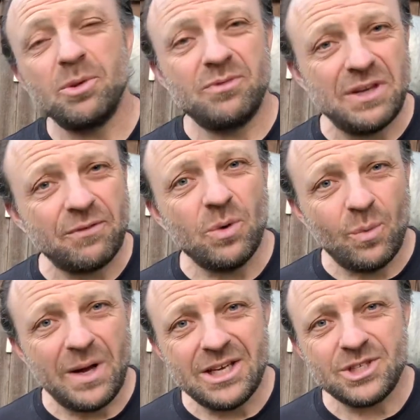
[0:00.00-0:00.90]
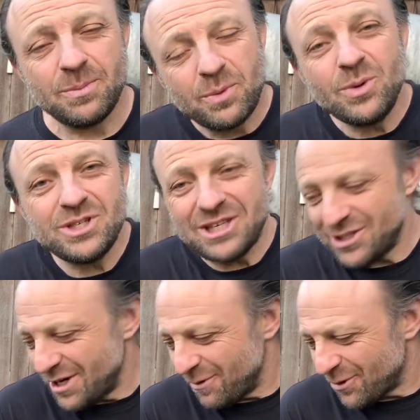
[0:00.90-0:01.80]
of different ways to process
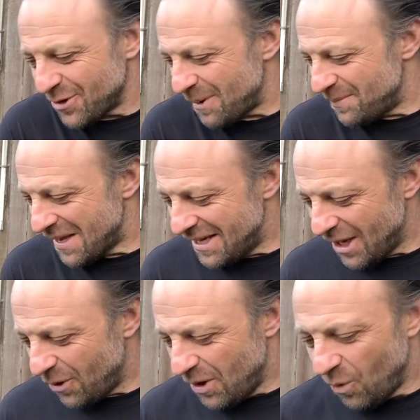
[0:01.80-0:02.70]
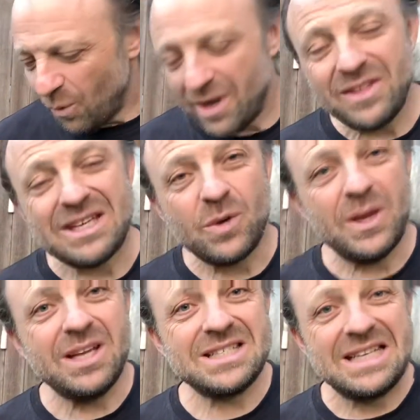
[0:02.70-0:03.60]
the cover crop. Now, one of the
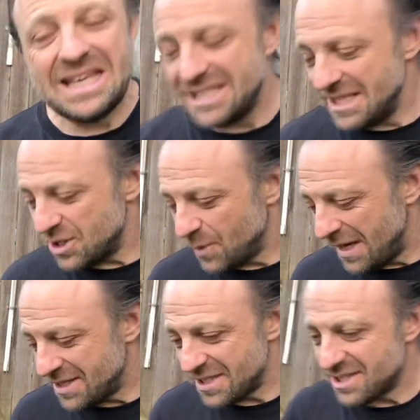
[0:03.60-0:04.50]
quickest and easiest ways is